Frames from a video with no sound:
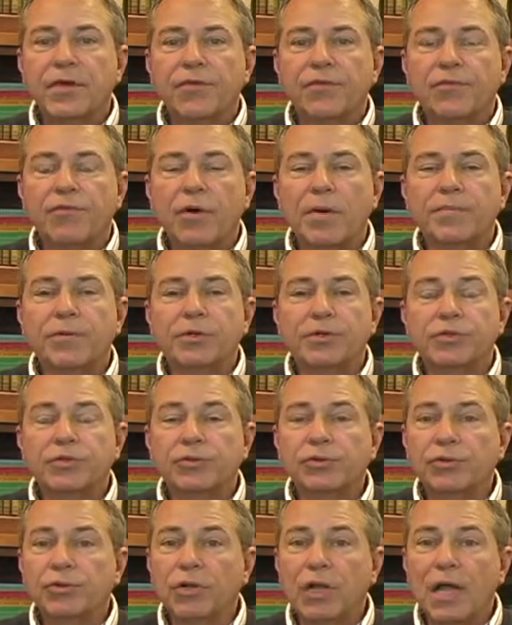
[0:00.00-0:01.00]
from your
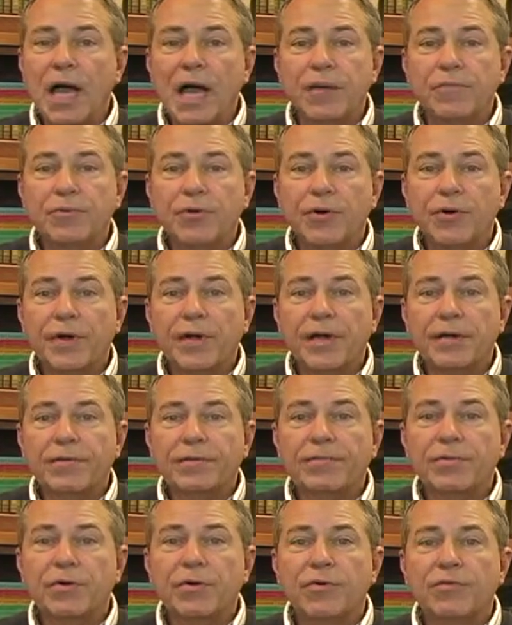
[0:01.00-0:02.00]
school library,
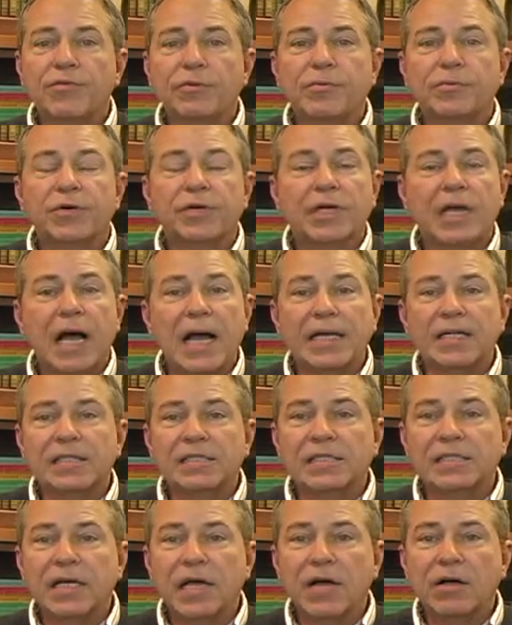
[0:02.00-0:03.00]
from your
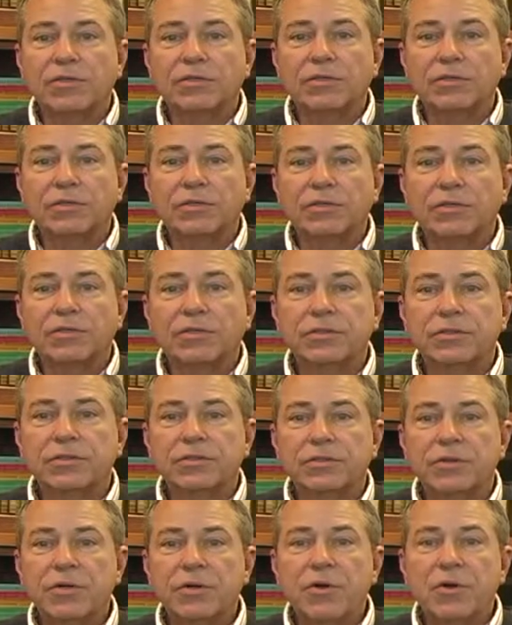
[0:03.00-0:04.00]
guidance
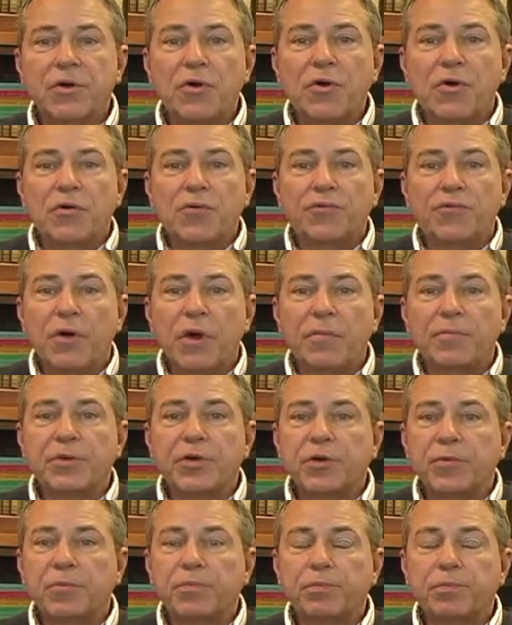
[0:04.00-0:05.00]
counselors, from
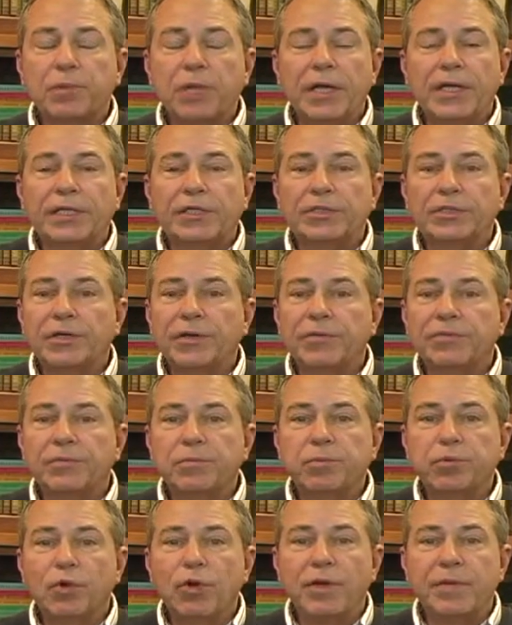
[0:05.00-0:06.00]
your place of
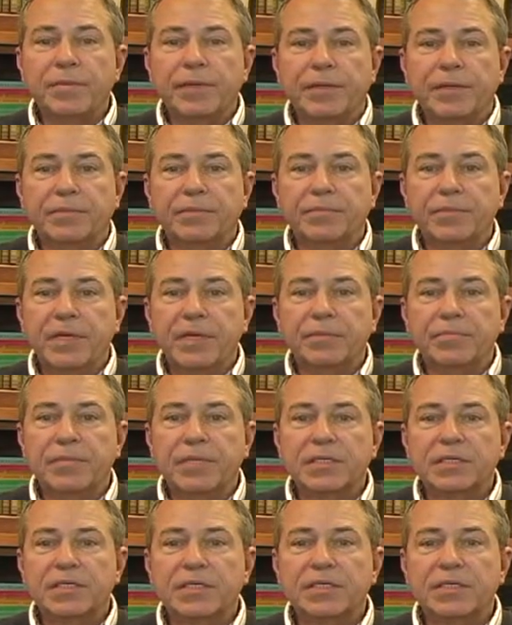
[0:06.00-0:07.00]
employment. Many
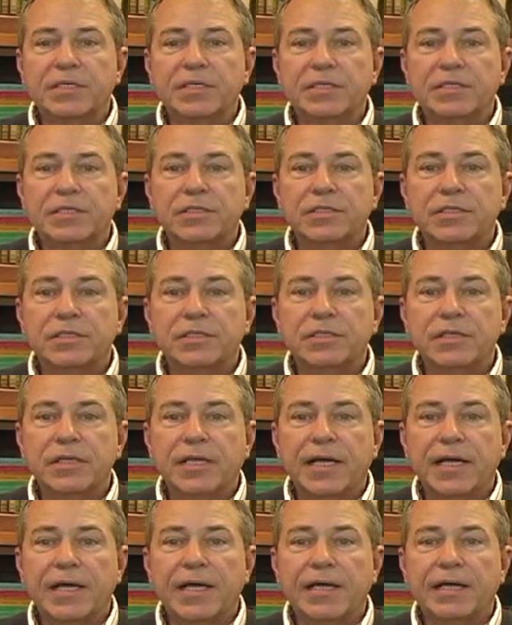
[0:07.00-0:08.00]
businesses
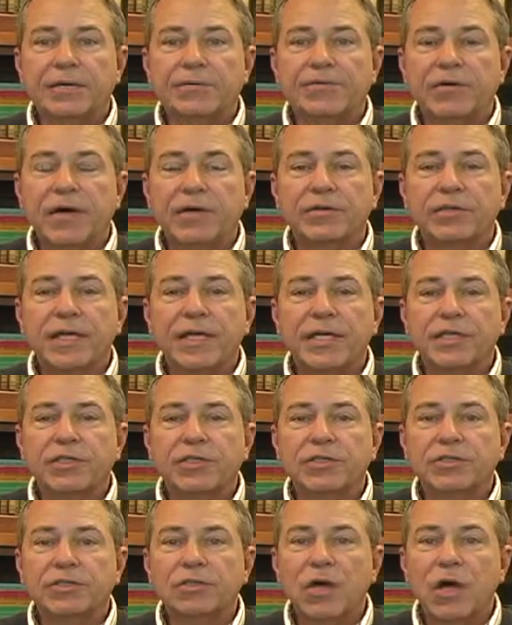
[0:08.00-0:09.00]
and
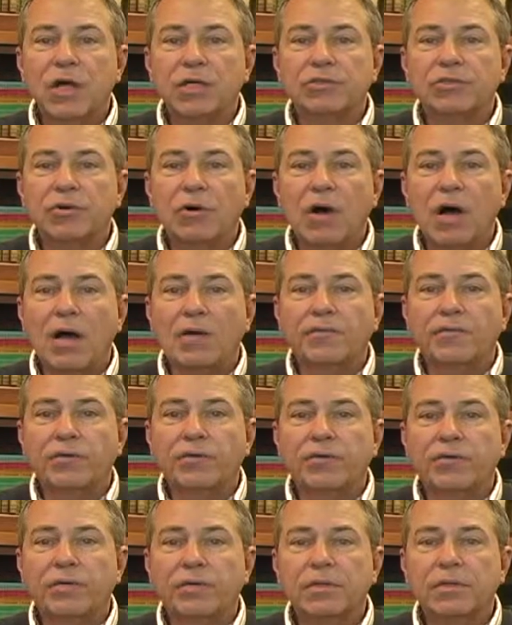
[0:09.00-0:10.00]
foundations also
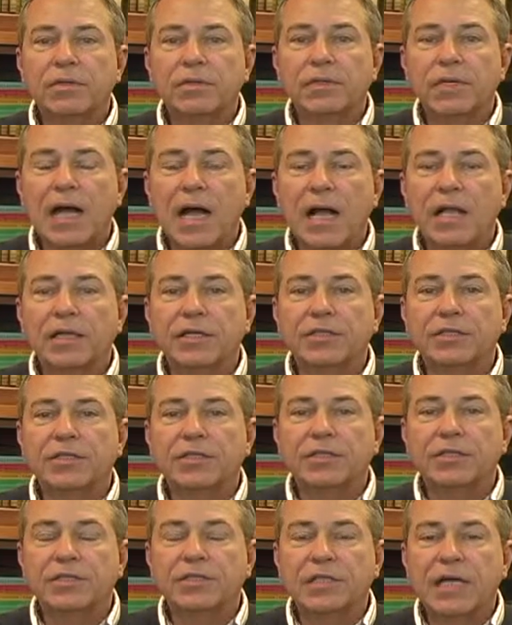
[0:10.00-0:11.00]
offer
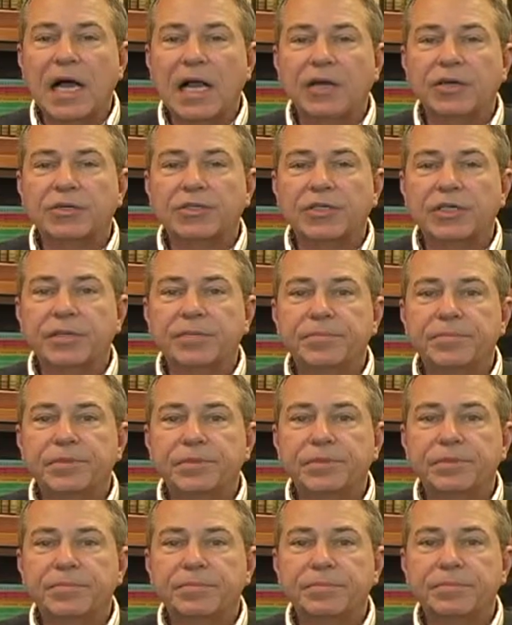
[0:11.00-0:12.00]
college
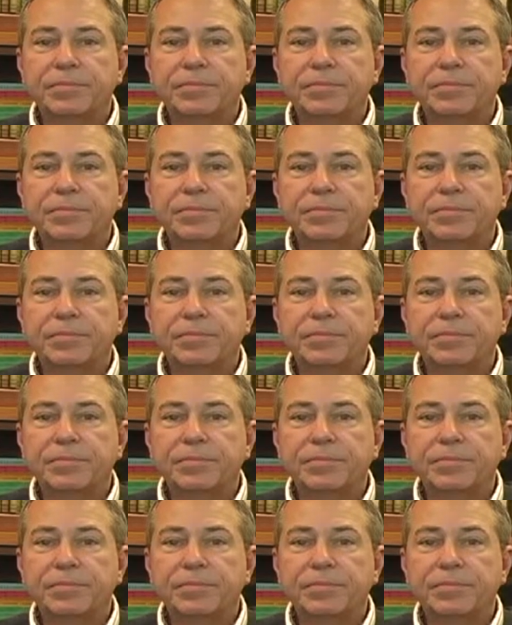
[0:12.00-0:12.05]
scholarships.